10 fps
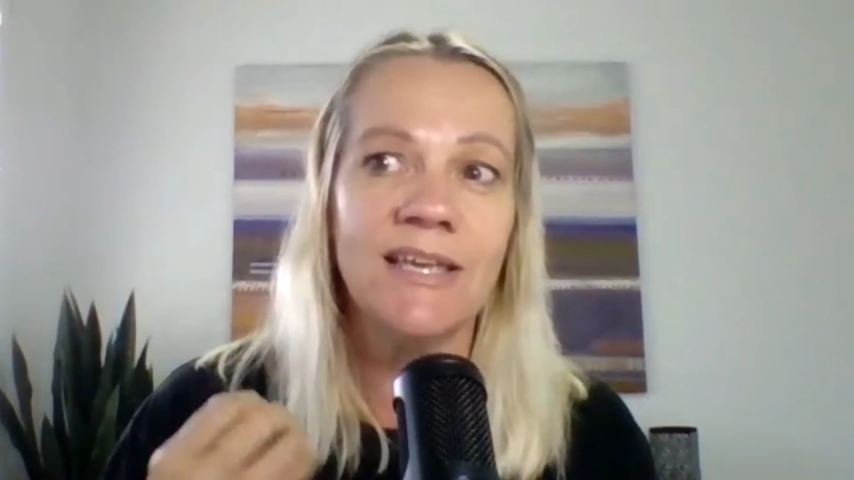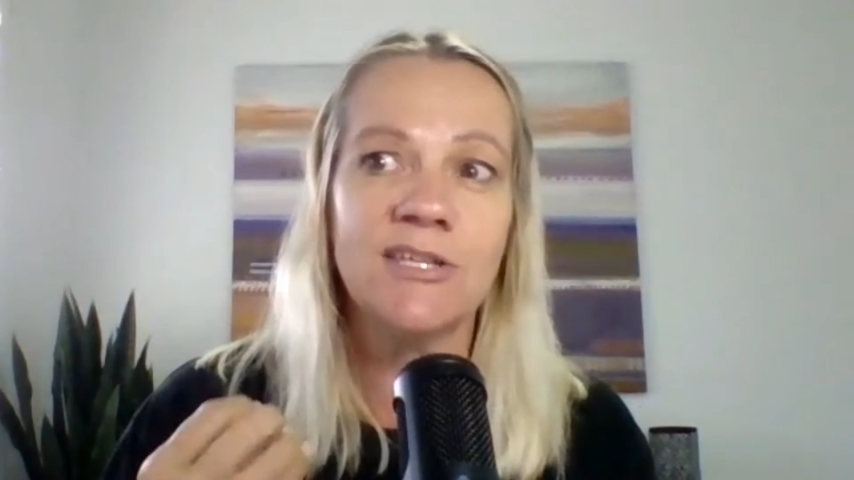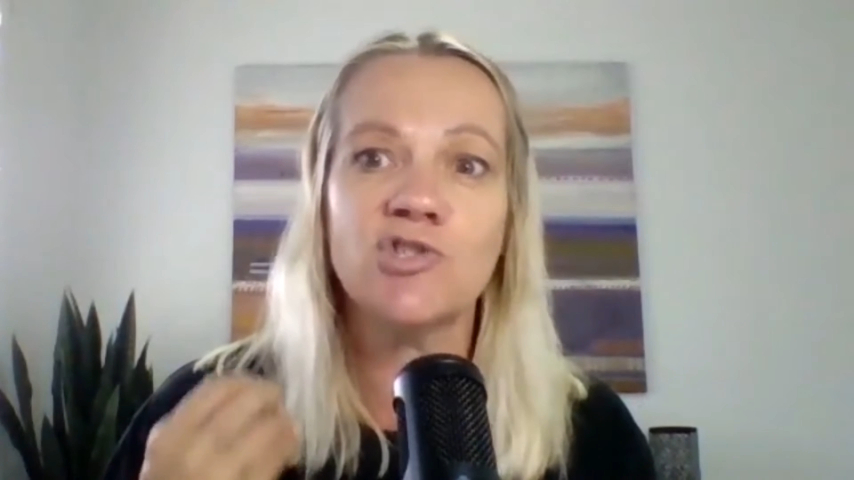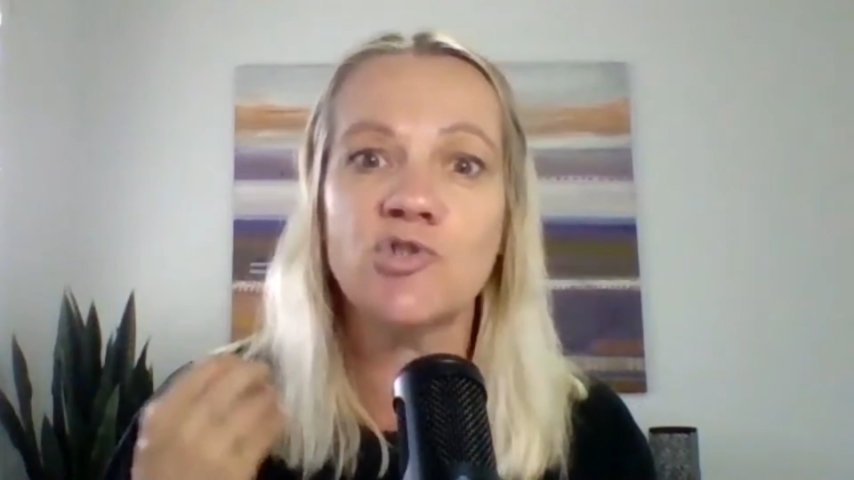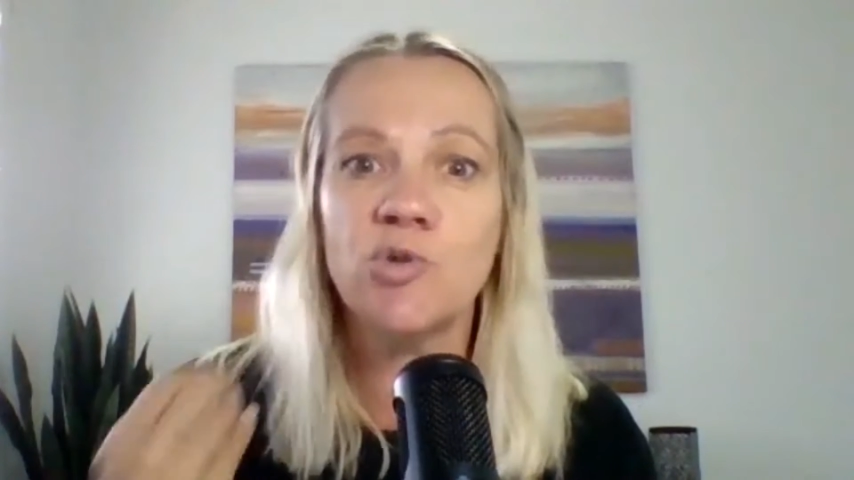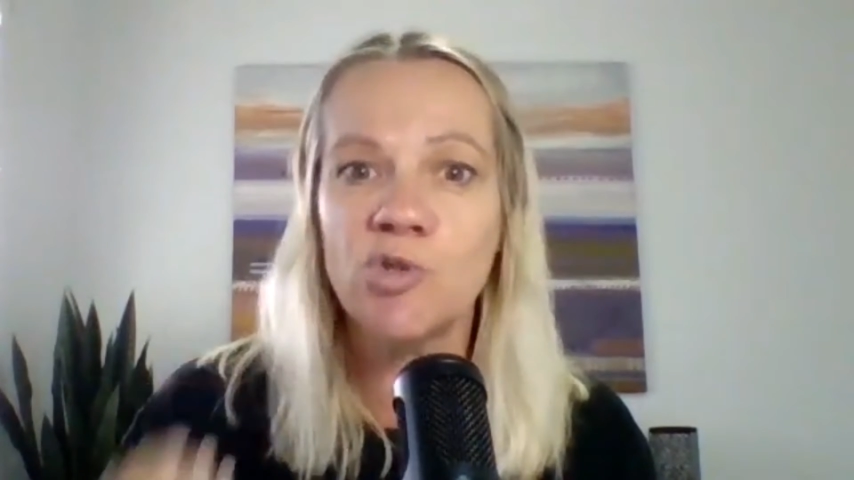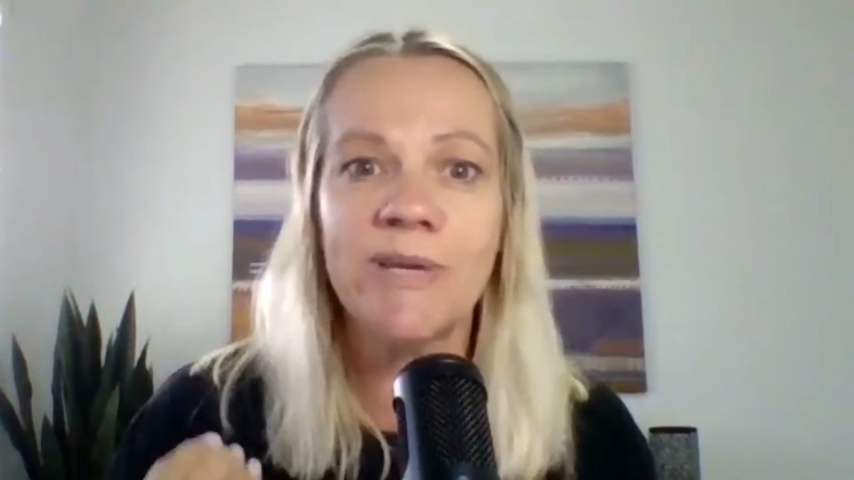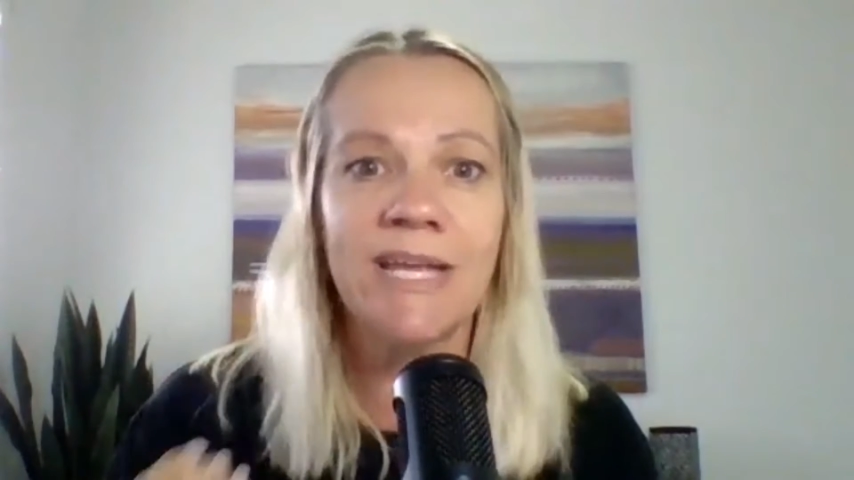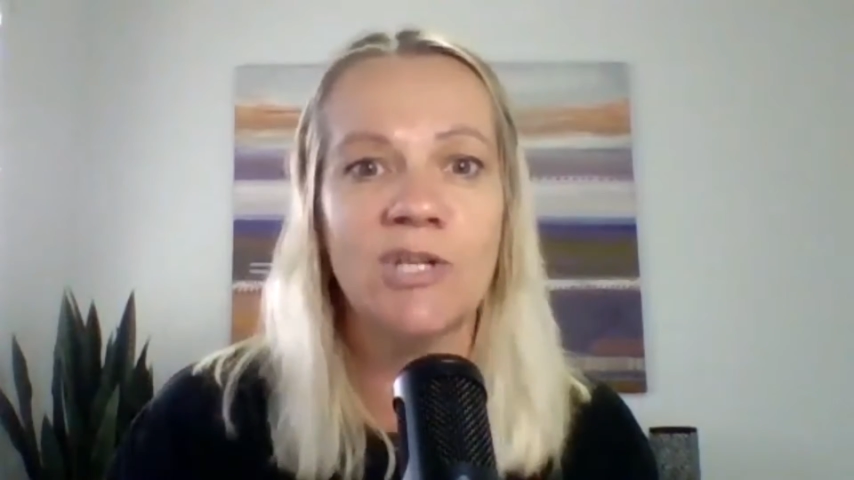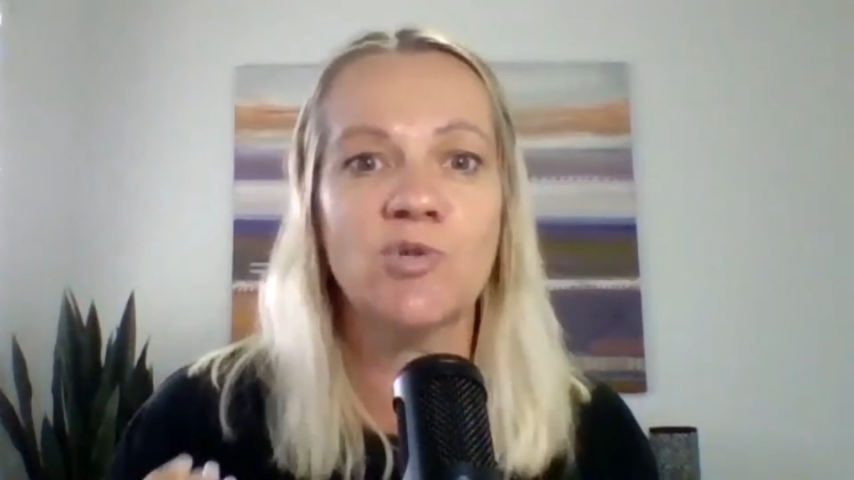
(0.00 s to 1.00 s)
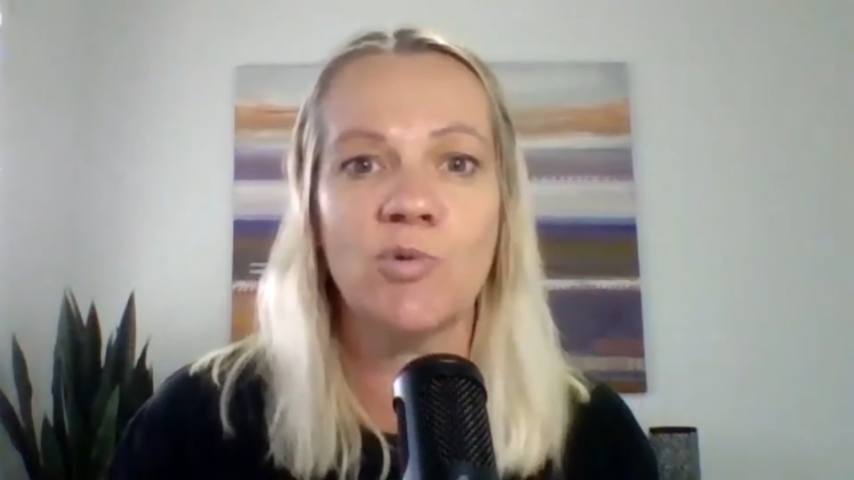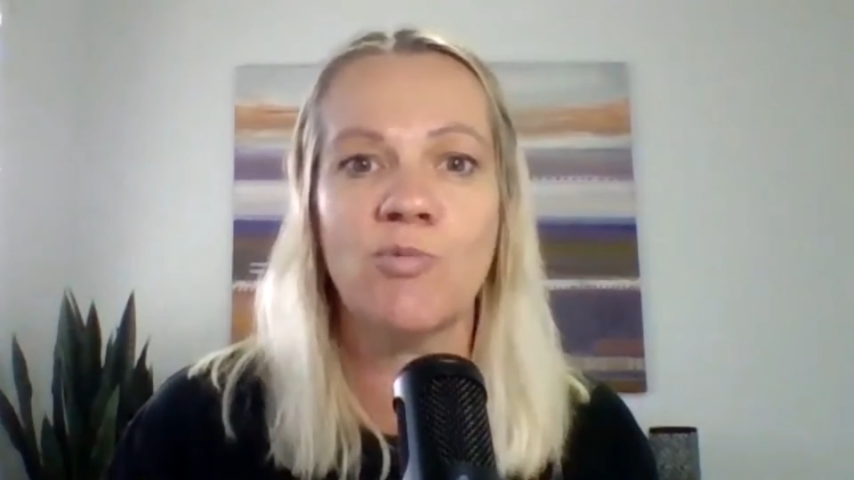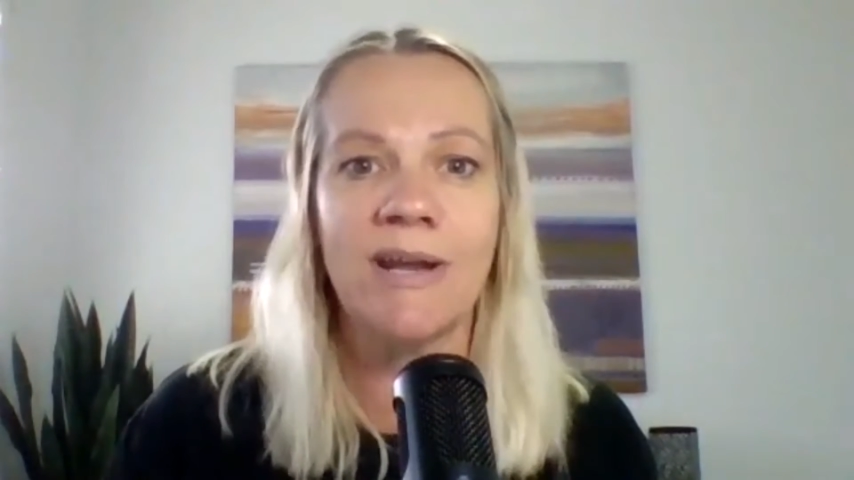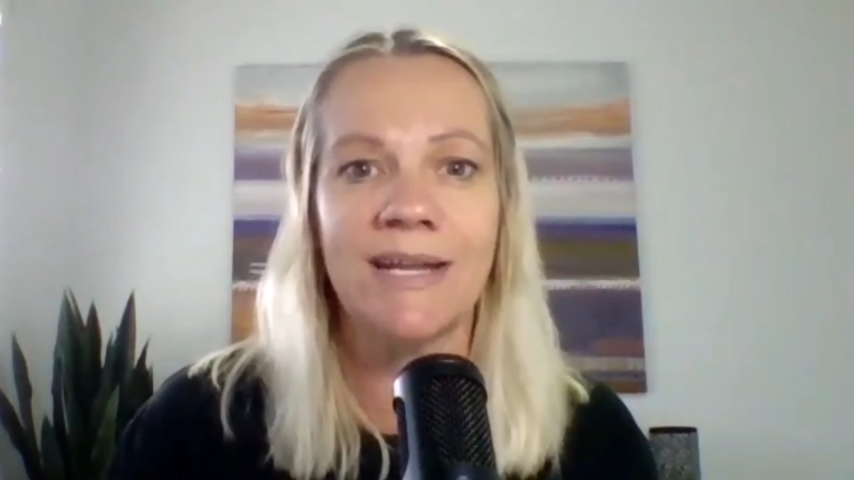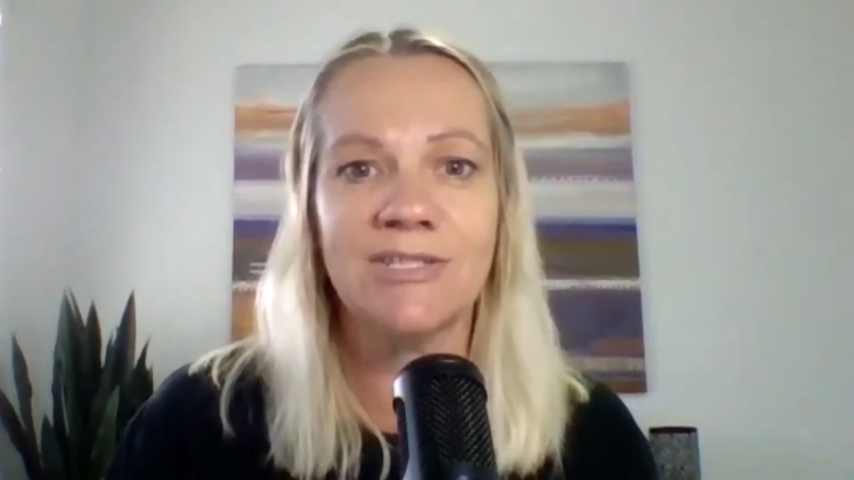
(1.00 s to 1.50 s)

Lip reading: as soon as we get into a rut